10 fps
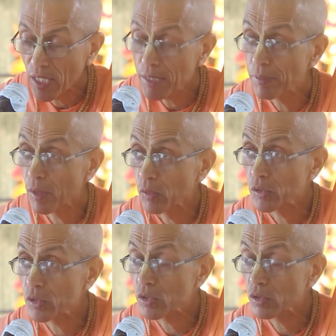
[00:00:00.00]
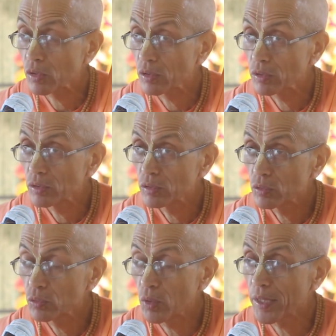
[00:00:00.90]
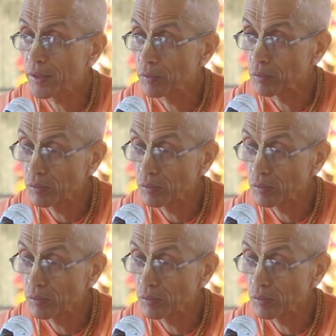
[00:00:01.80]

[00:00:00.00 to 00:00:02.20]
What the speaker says: eyebrows. Who are you?